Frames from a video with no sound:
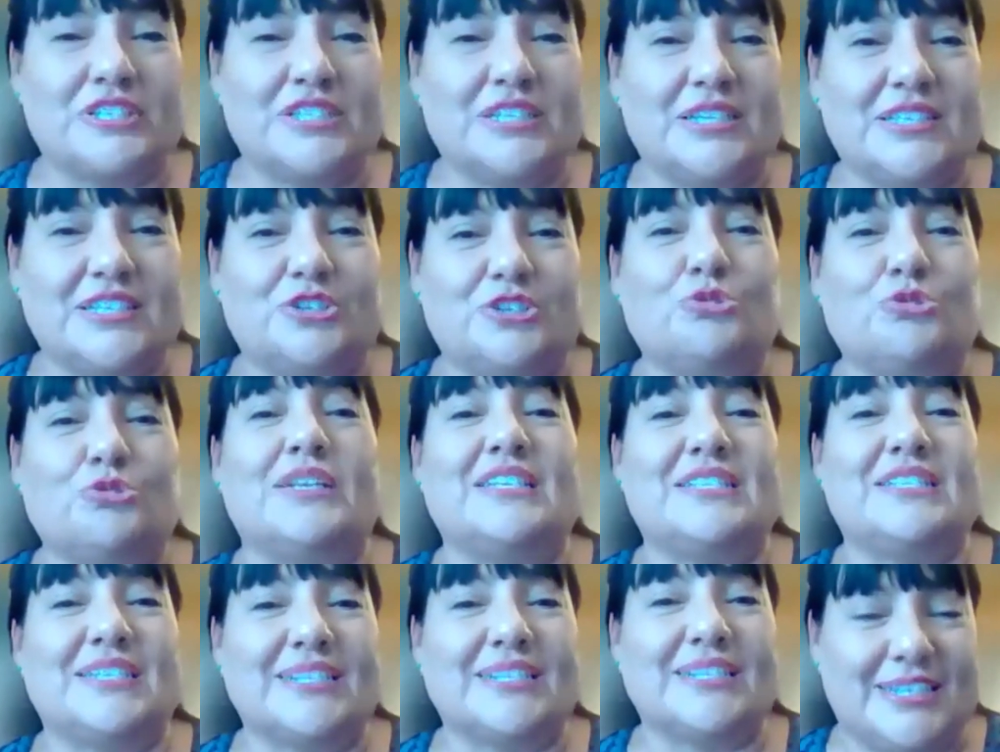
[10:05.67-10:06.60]
in
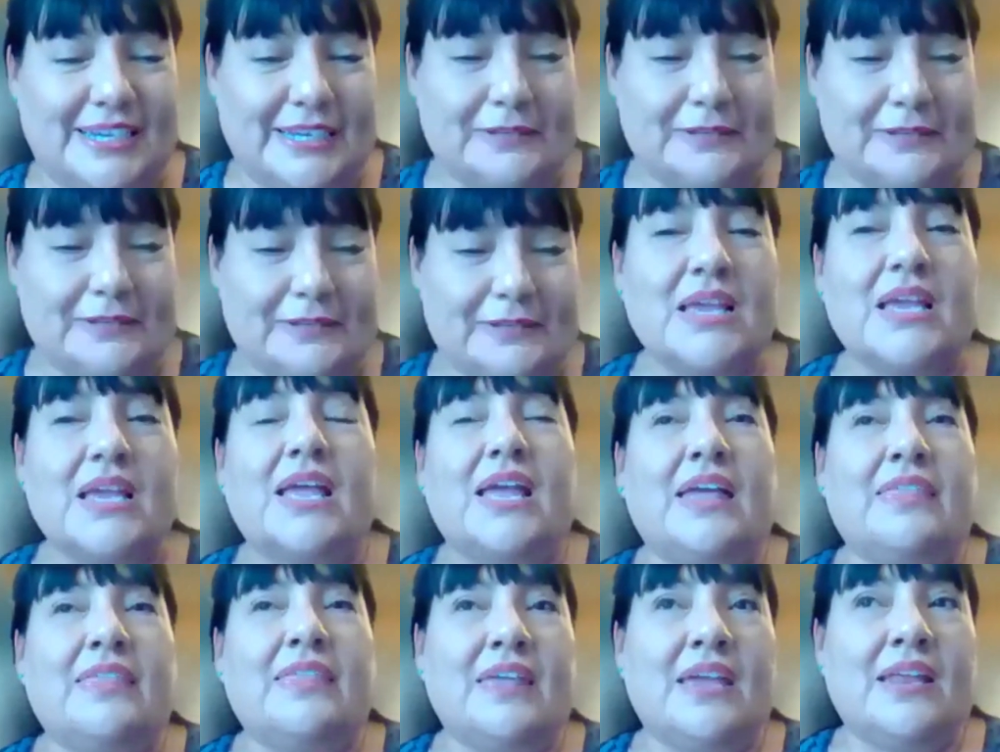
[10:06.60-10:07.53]
2016.
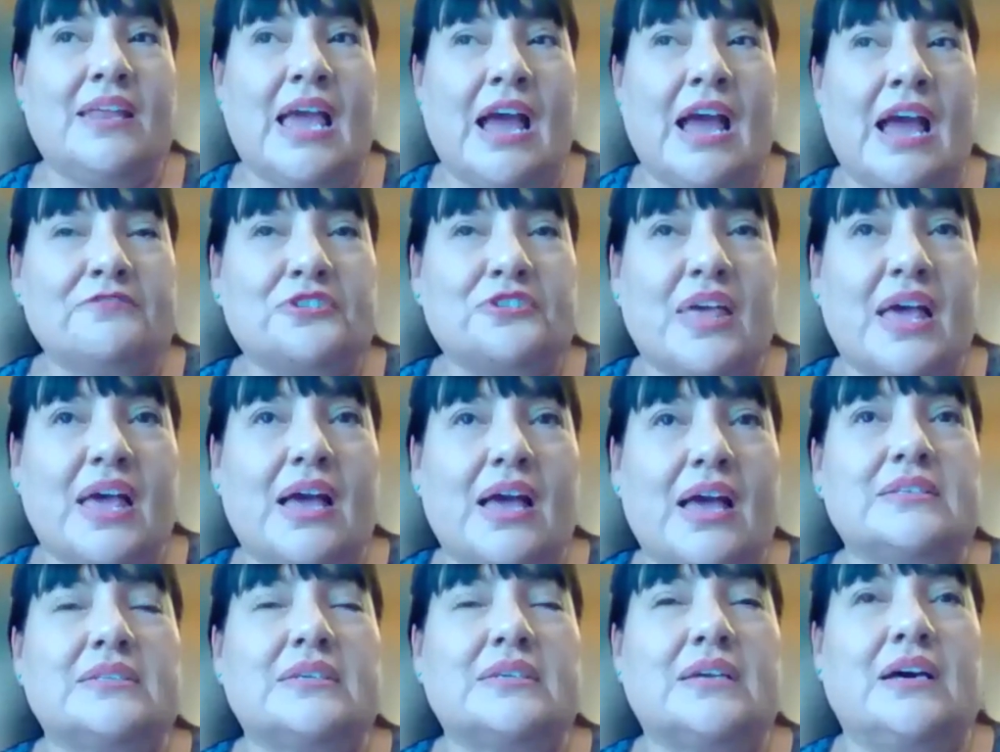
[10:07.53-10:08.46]
And then
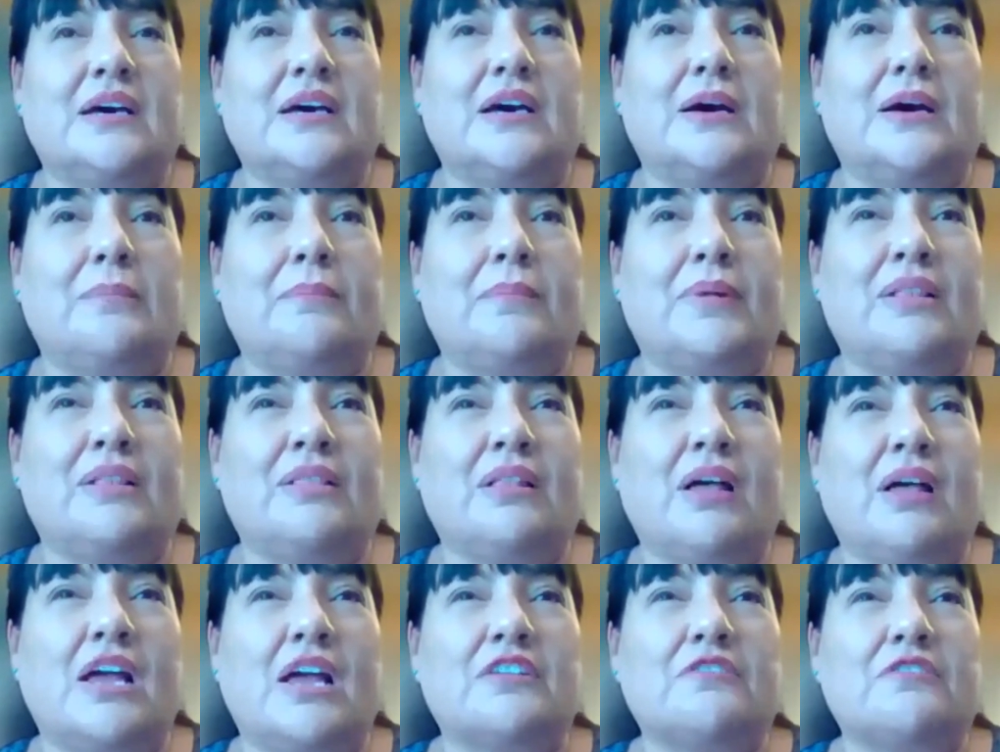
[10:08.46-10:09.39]
after that,
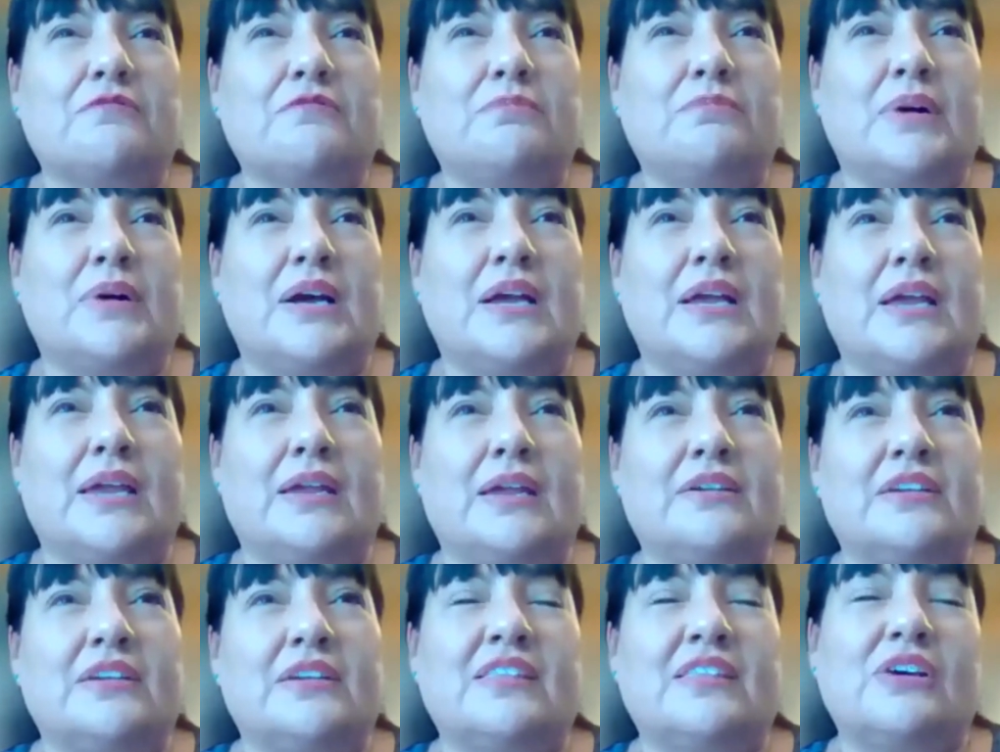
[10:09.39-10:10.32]
a lot of
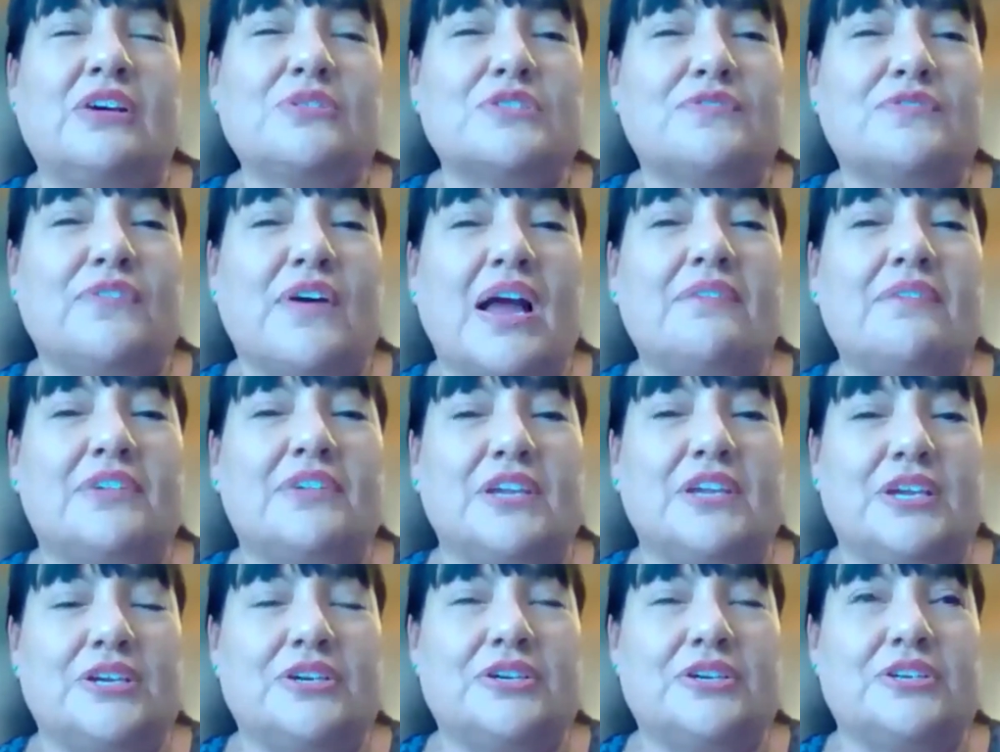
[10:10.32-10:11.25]
in those
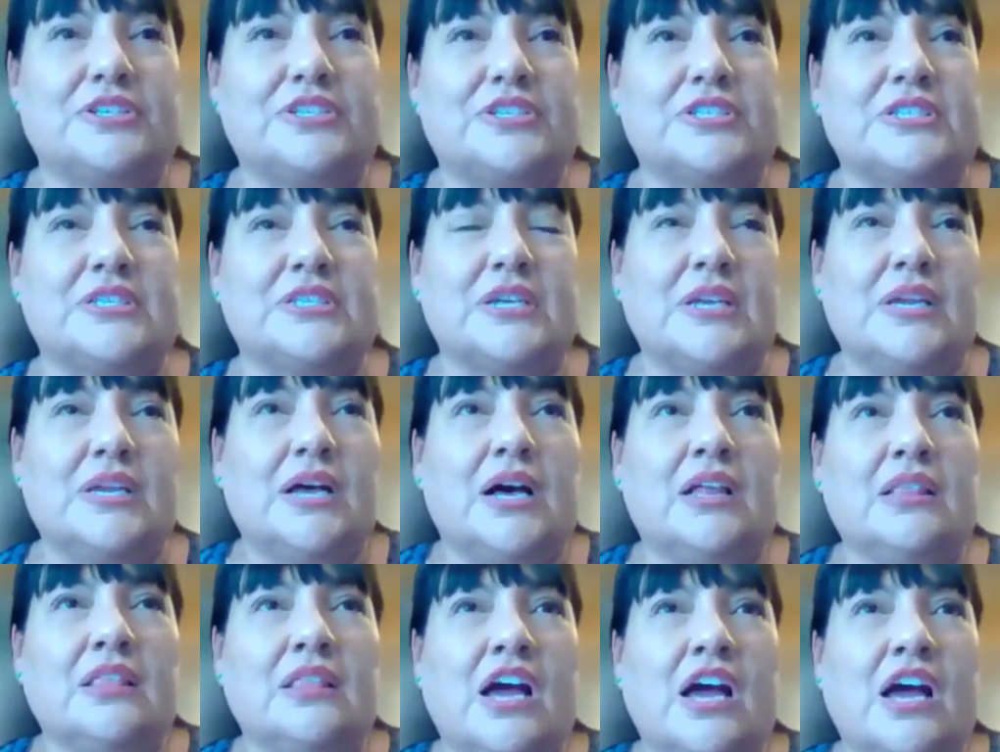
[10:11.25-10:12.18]
5 years,
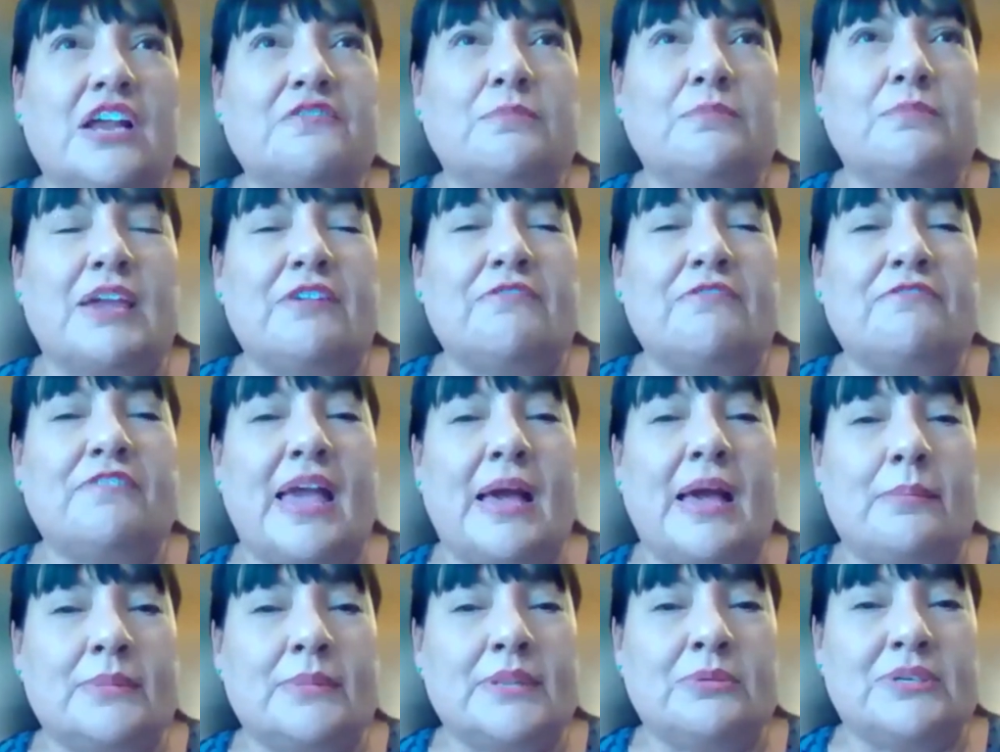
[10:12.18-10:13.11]
a lot of my
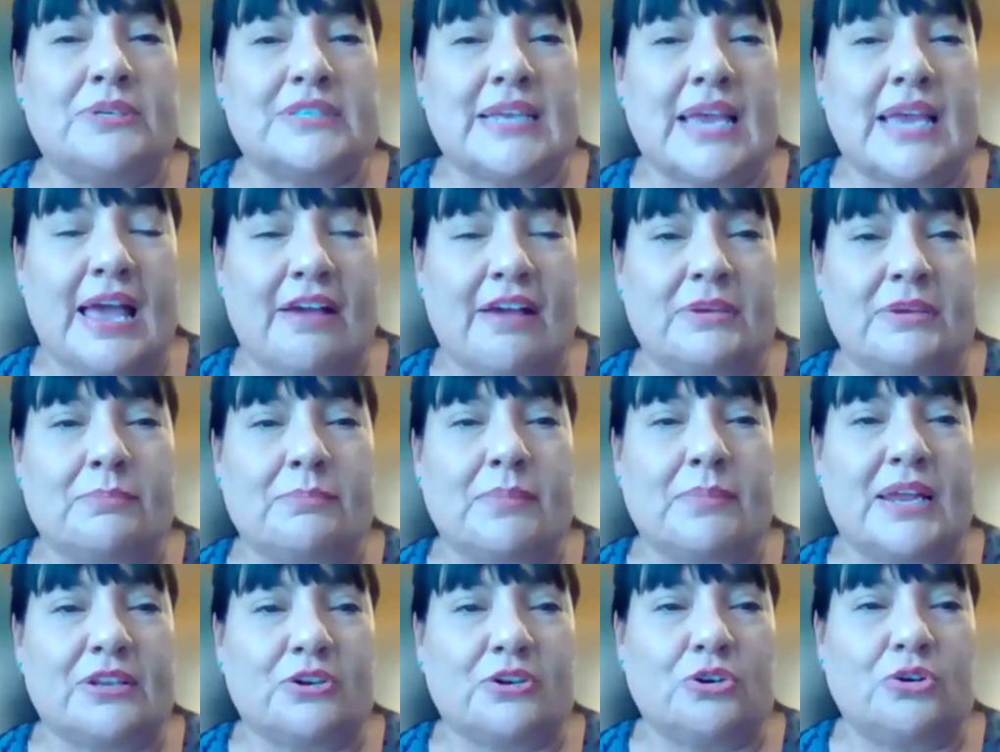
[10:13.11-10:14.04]
family was
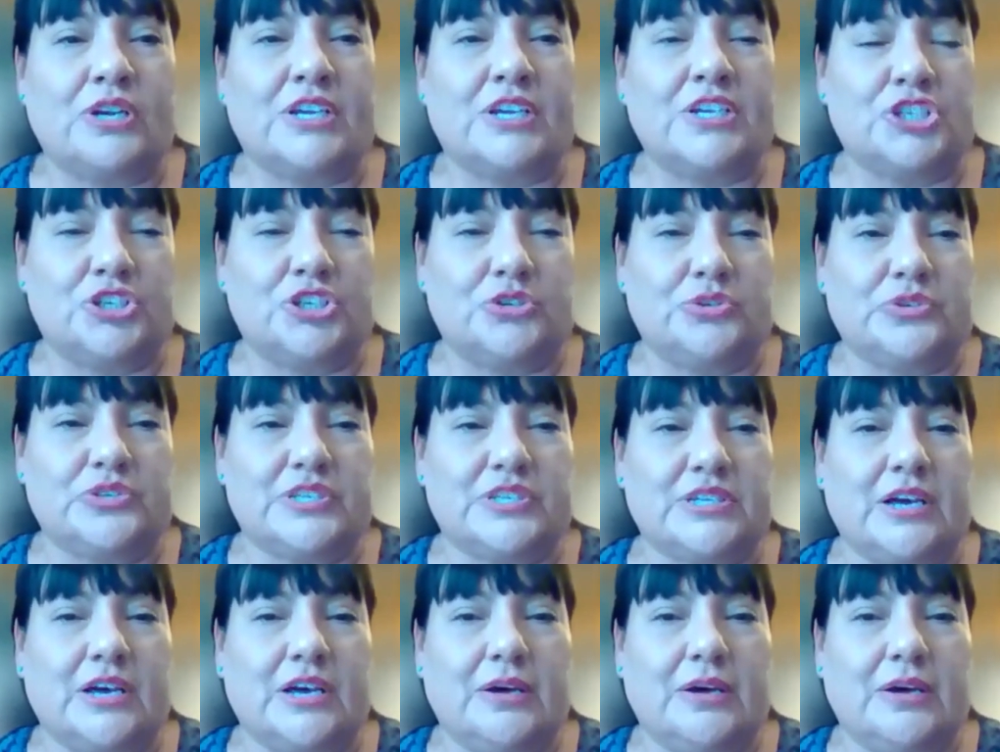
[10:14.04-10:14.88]
having medical issues.